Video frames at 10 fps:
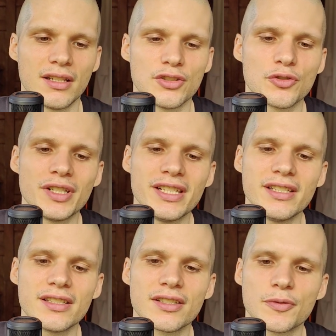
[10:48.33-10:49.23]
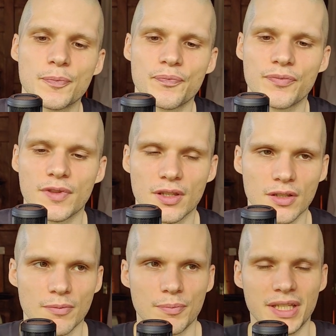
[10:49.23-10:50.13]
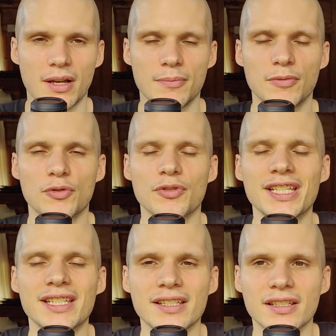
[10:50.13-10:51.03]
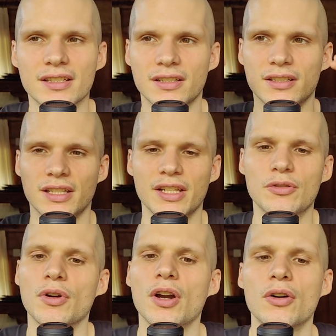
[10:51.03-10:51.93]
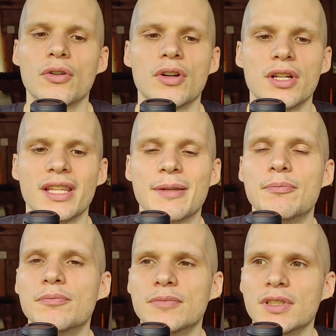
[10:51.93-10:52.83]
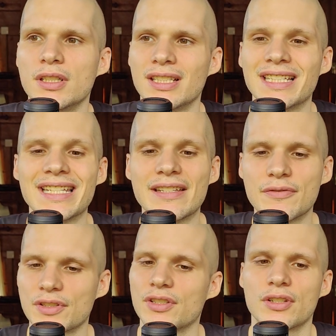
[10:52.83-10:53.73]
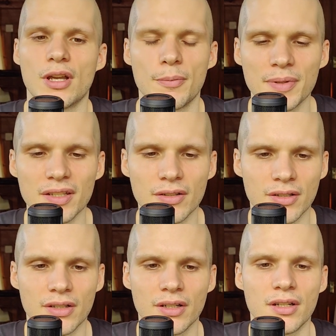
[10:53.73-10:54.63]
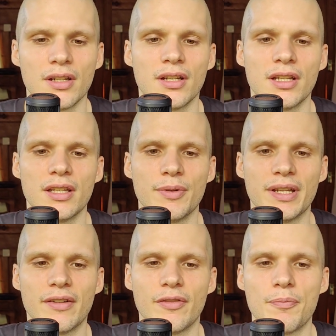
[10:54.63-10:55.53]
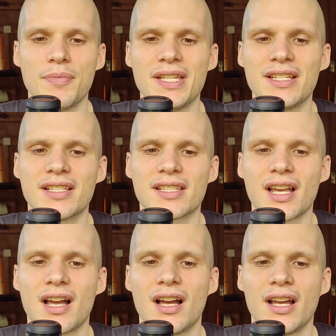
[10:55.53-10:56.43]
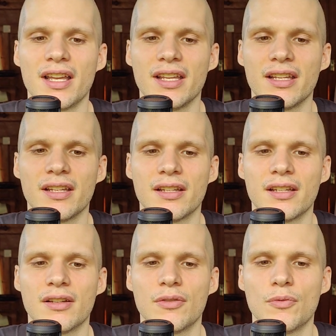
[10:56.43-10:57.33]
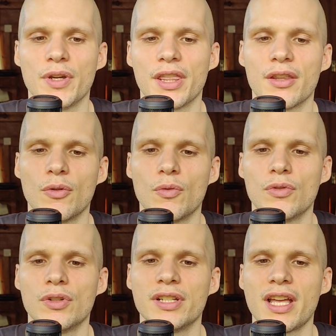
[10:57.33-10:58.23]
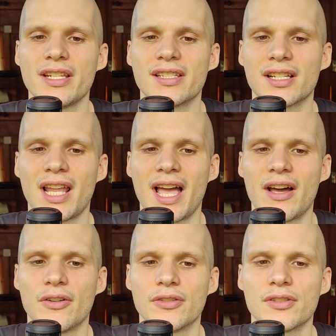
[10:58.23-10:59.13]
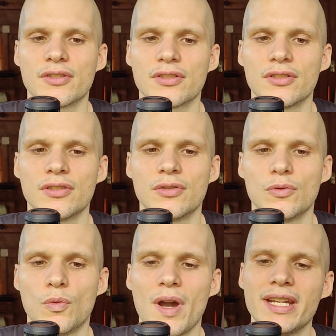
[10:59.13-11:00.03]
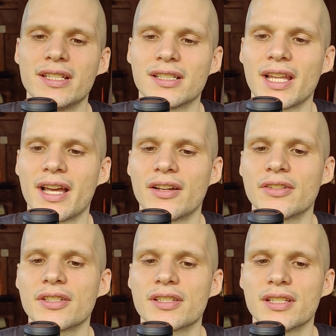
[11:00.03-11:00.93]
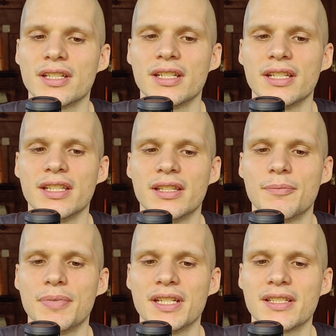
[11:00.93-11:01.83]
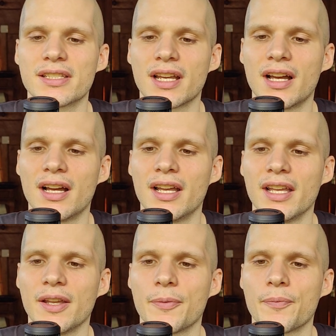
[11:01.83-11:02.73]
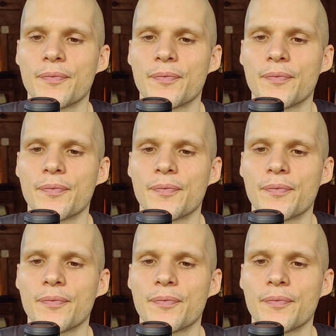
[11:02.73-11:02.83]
Trees become green, they grow, leaves appear. We have a big sky with nice clouds, white clouds in the big sky.